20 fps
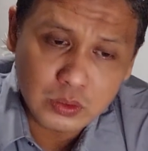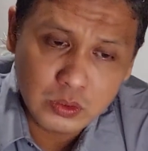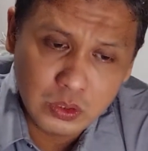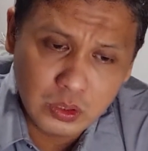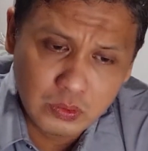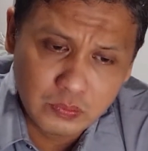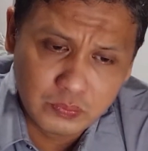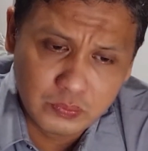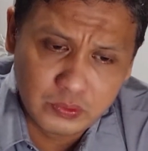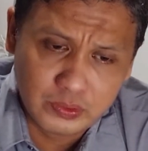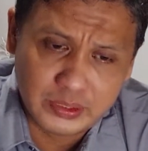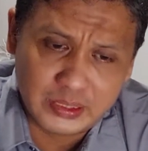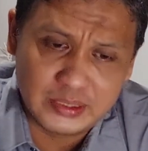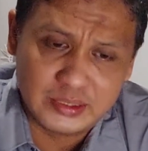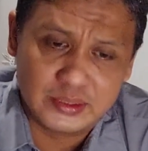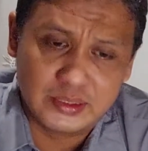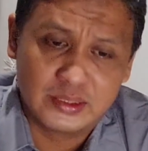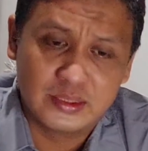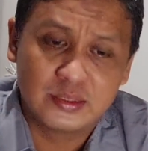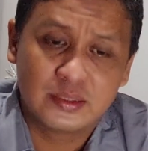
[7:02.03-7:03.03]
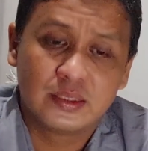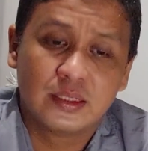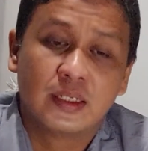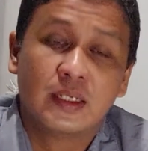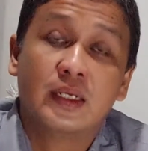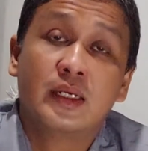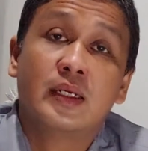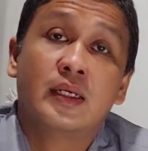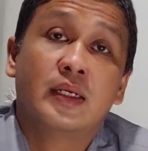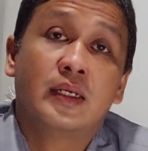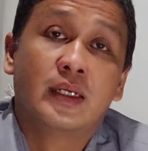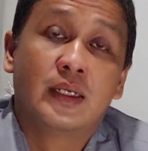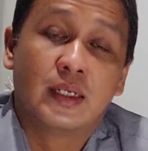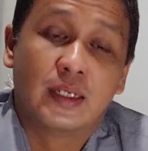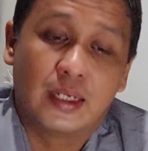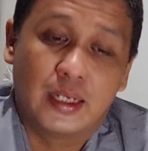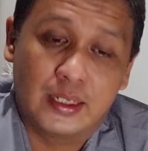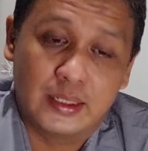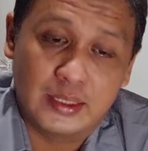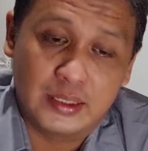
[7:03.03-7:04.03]
of all nations,
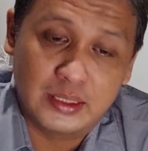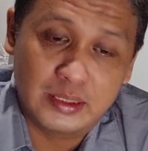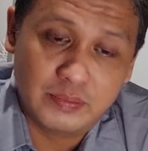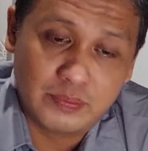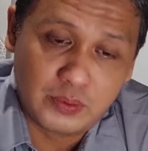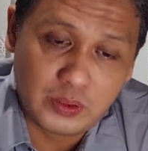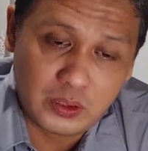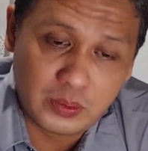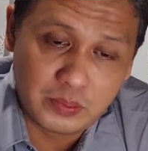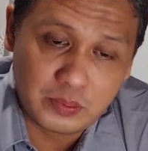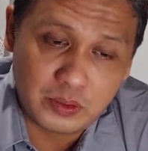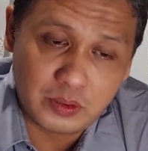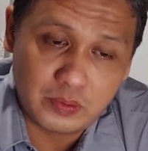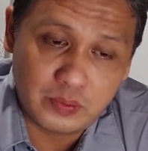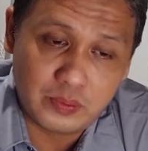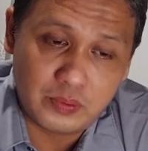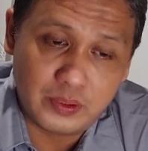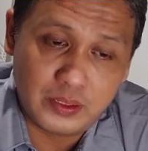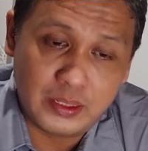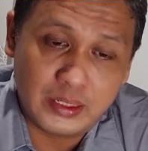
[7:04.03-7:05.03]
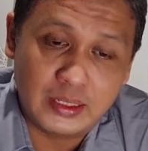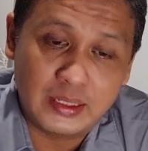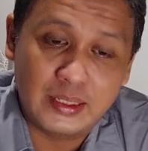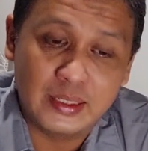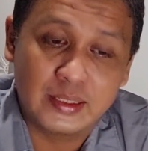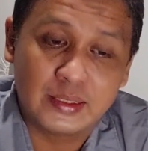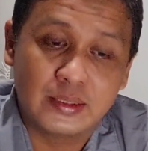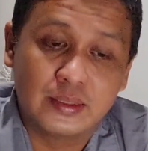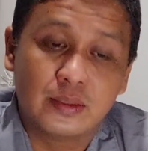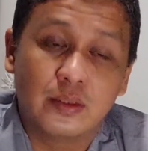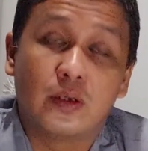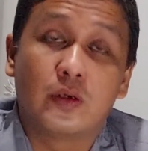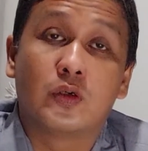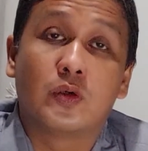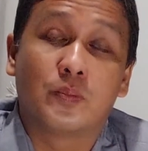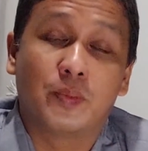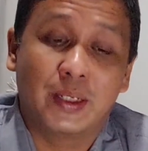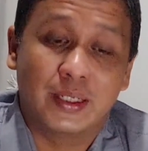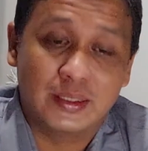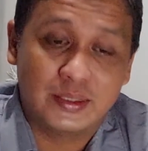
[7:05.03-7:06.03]
and any form of alien
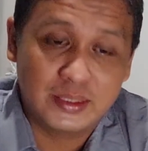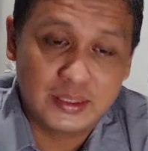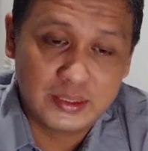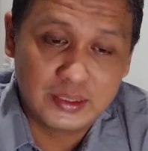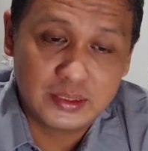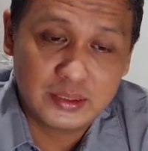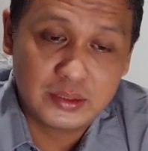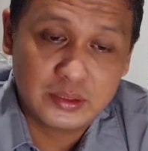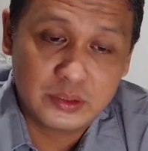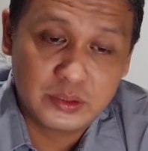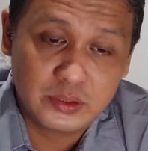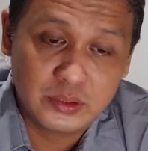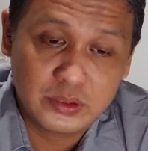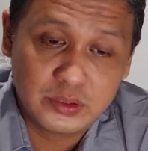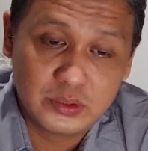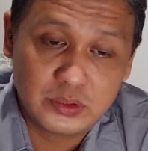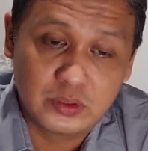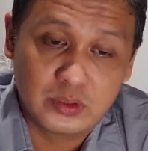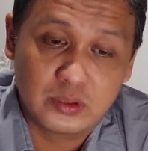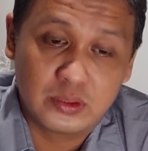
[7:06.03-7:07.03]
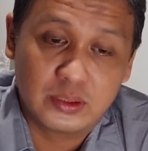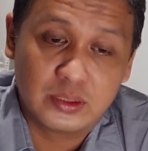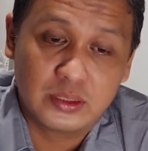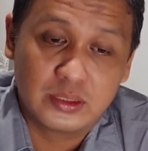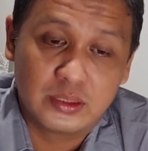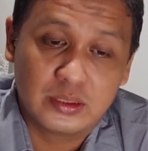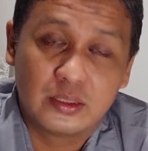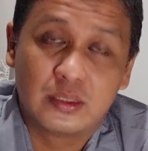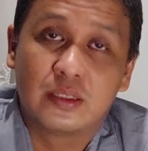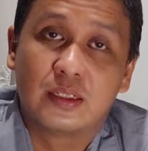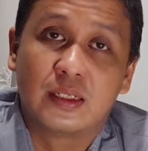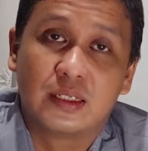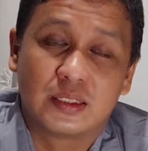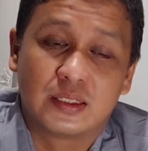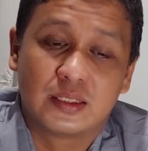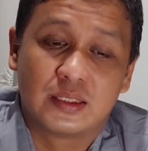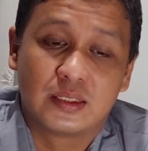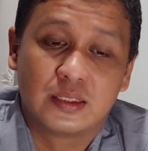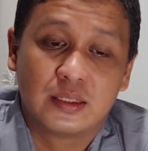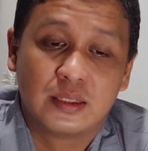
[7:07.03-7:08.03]
occupation should
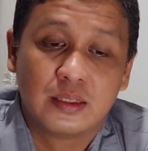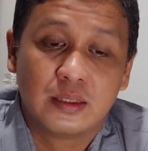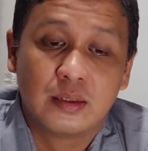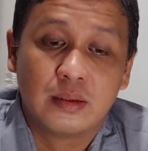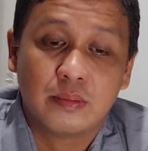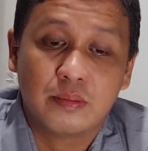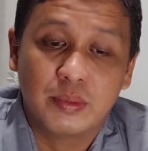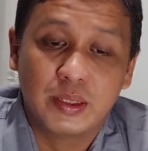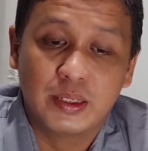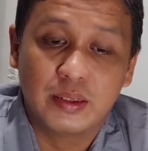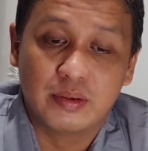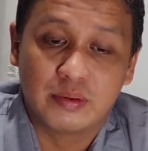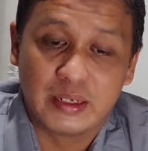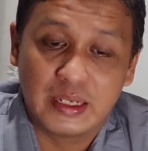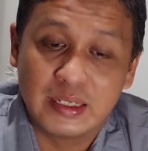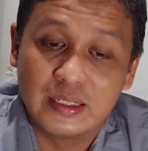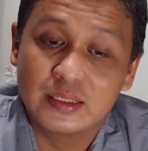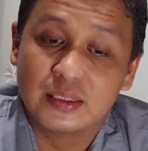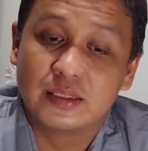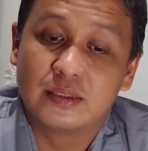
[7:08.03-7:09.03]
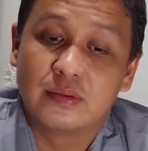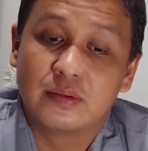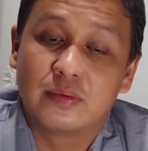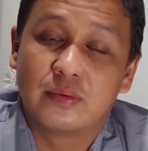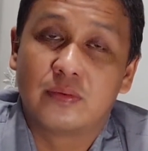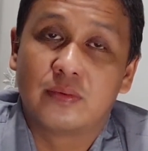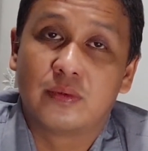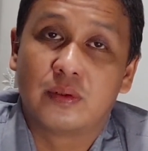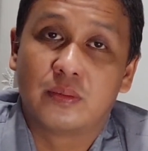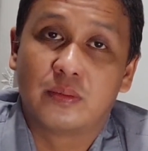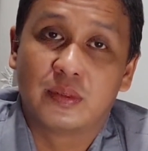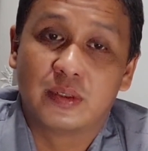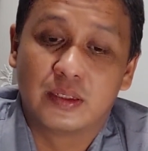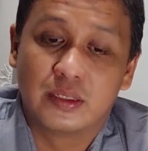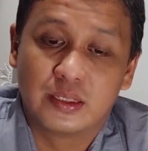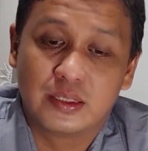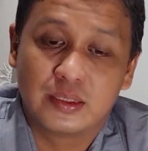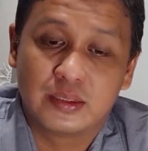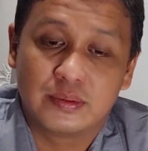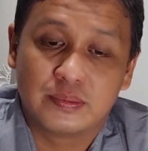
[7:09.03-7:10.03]
thus be erased from the
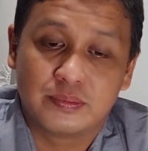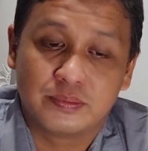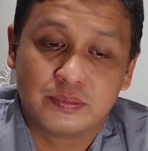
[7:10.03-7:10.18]
earth